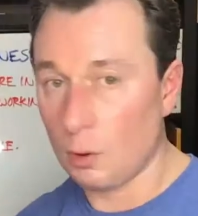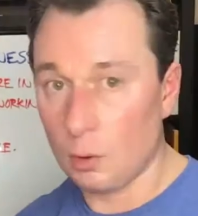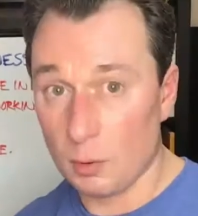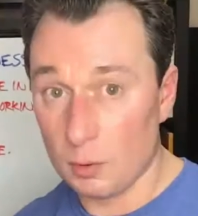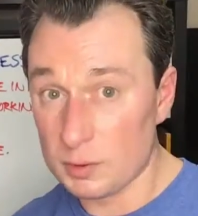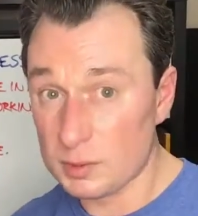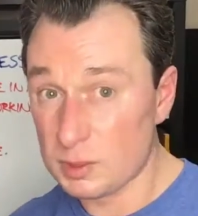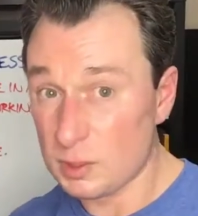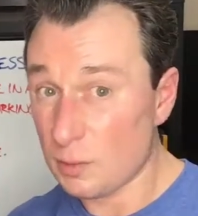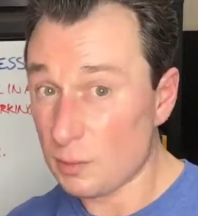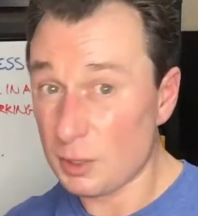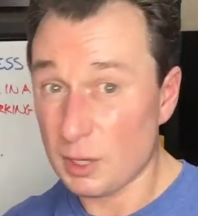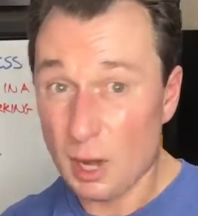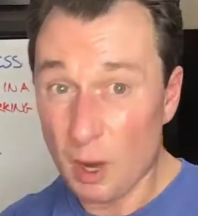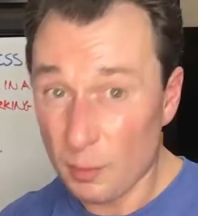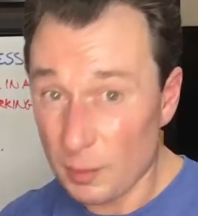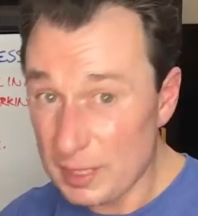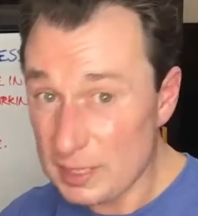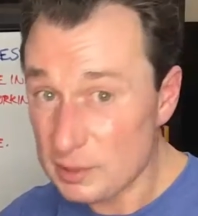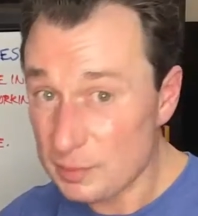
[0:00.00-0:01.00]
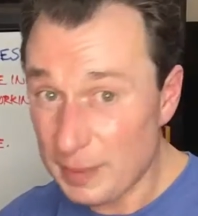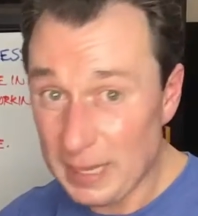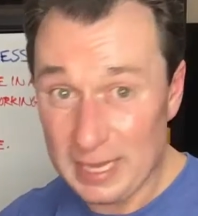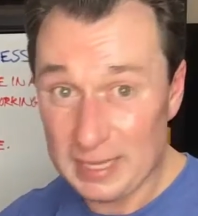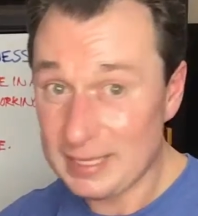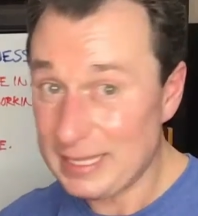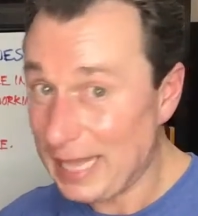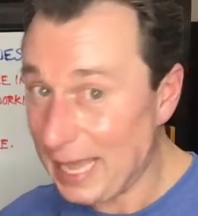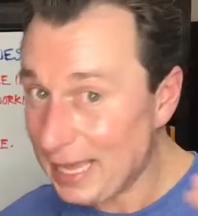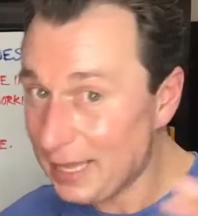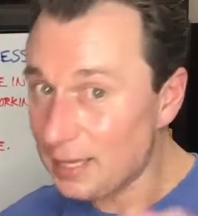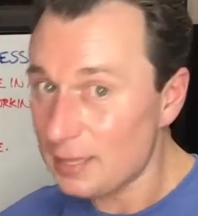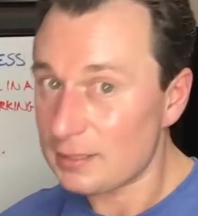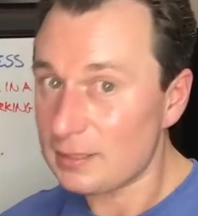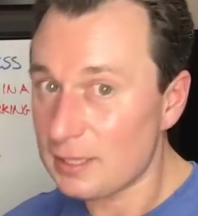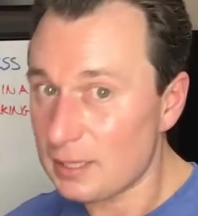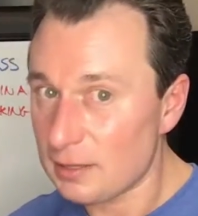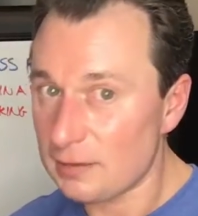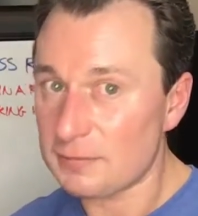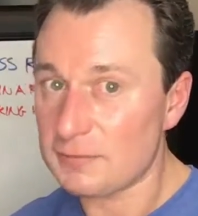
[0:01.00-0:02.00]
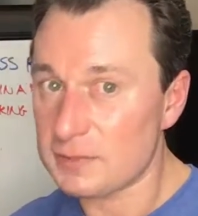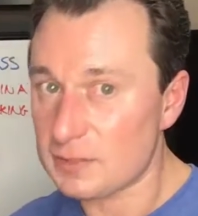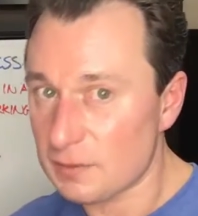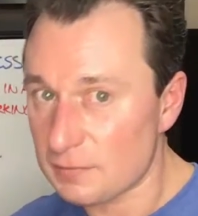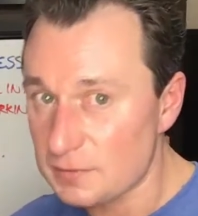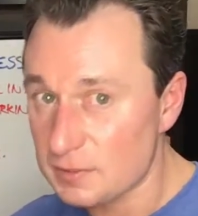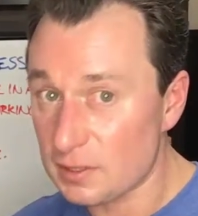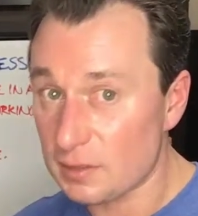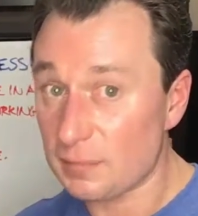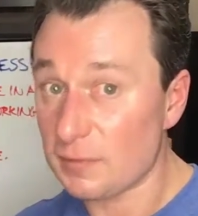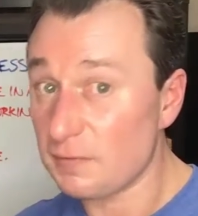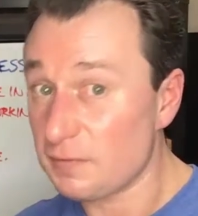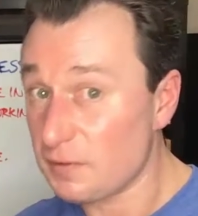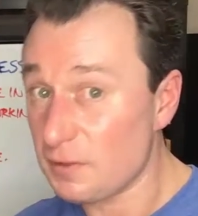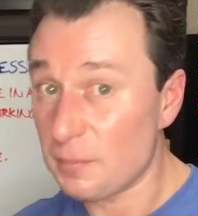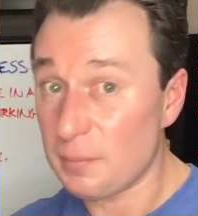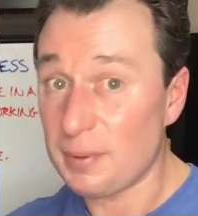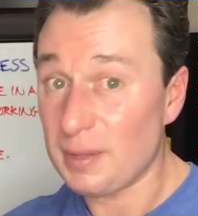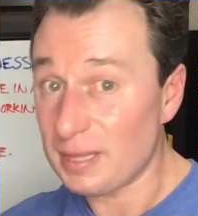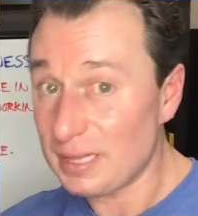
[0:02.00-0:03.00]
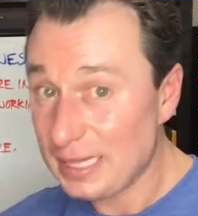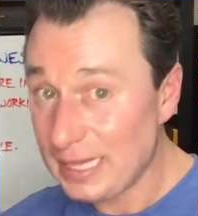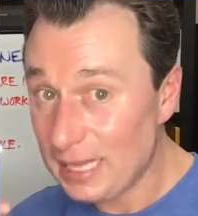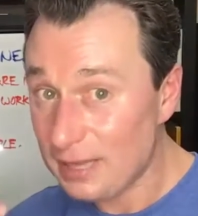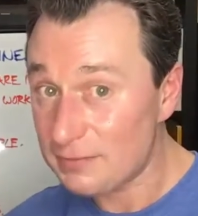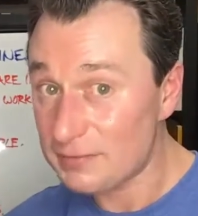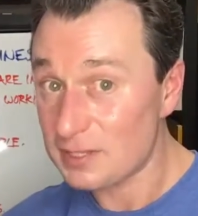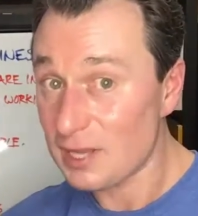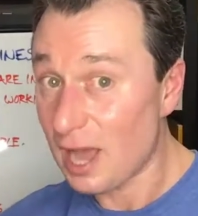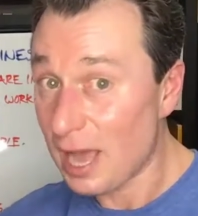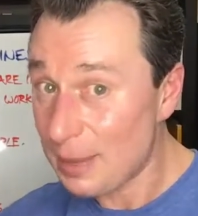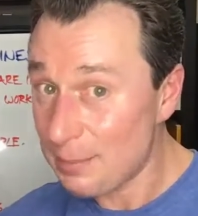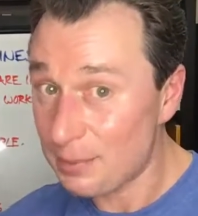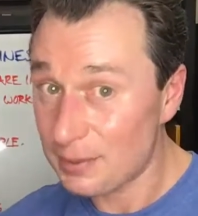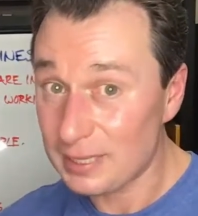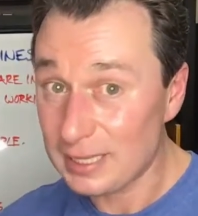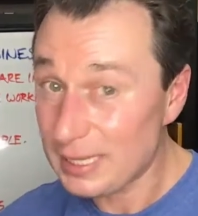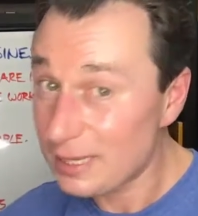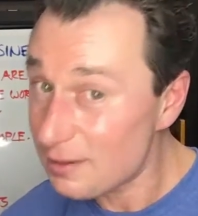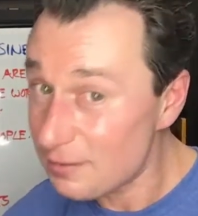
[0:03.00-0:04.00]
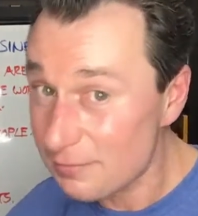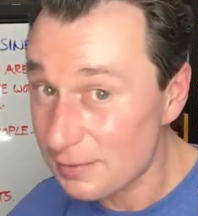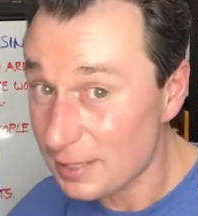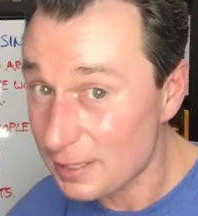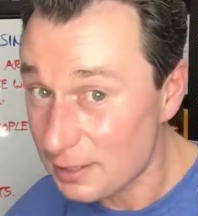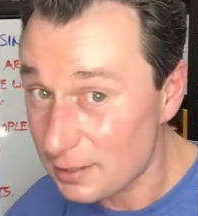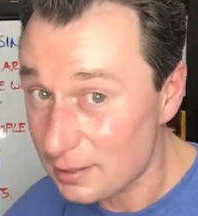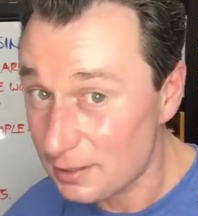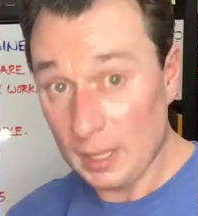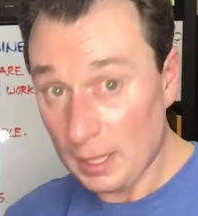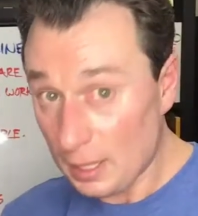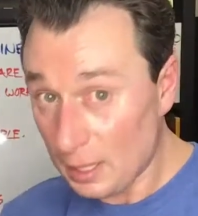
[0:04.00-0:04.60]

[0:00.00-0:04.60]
Or someone always being negatives of some of the beliefs I believe in.